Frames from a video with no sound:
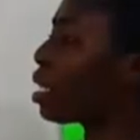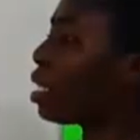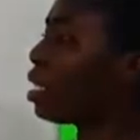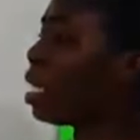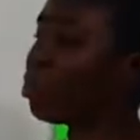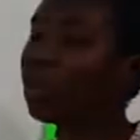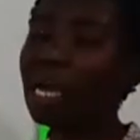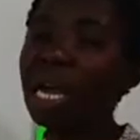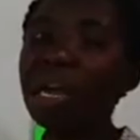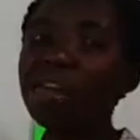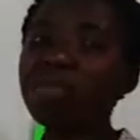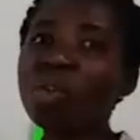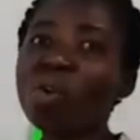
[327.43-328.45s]
Then we
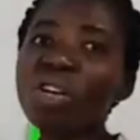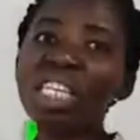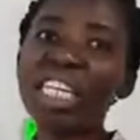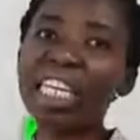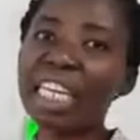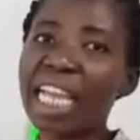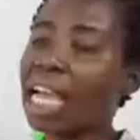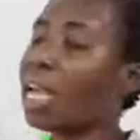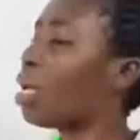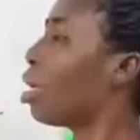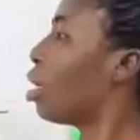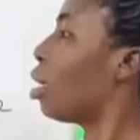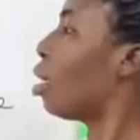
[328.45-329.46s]
have Oyeka
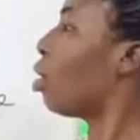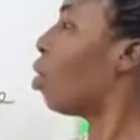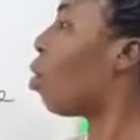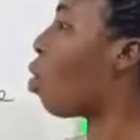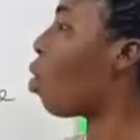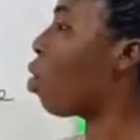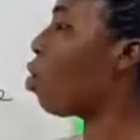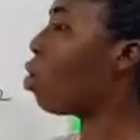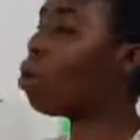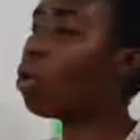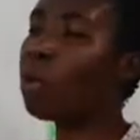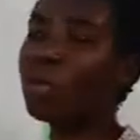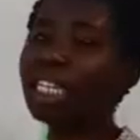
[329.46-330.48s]
or
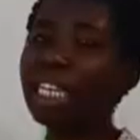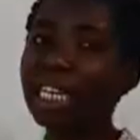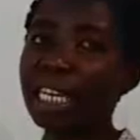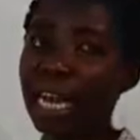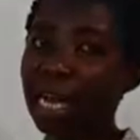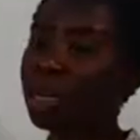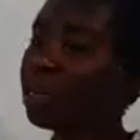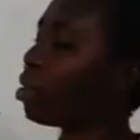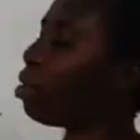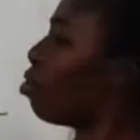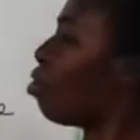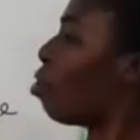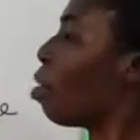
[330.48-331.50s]
Oyeka.
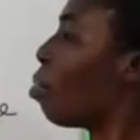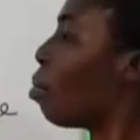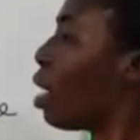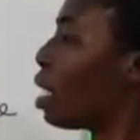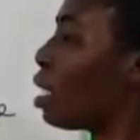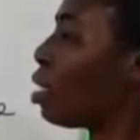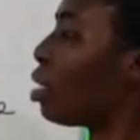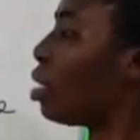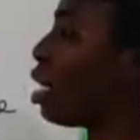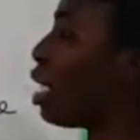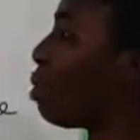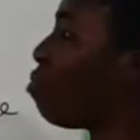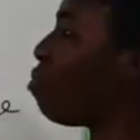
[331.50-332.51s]
Remember,
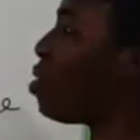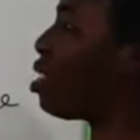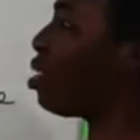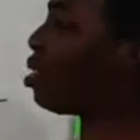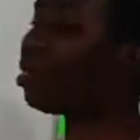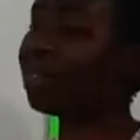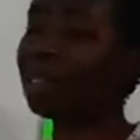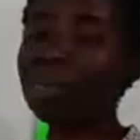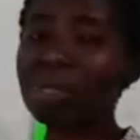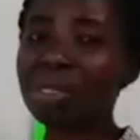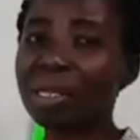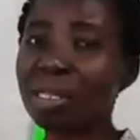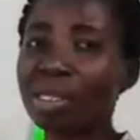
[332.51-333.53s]
they mean the
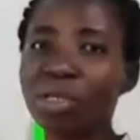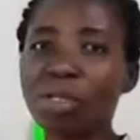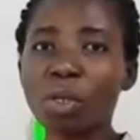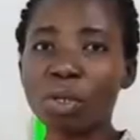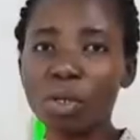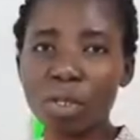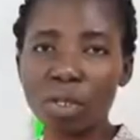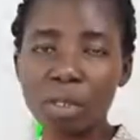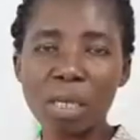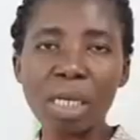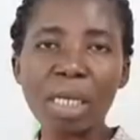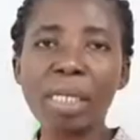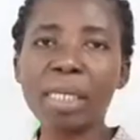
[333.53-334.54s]
same thing,
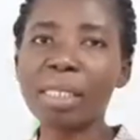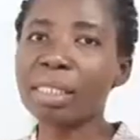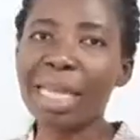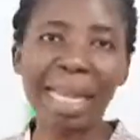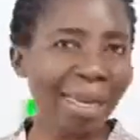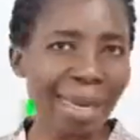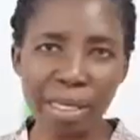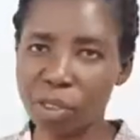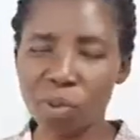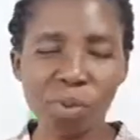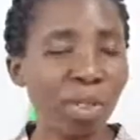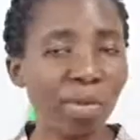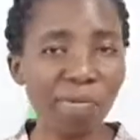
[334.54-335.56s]
just
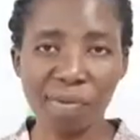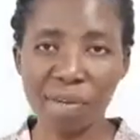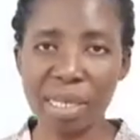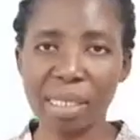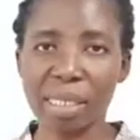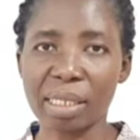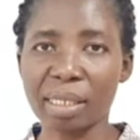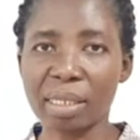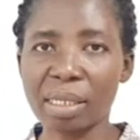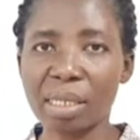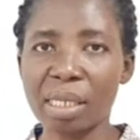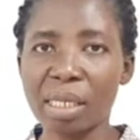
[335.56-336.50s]
dialectal differences.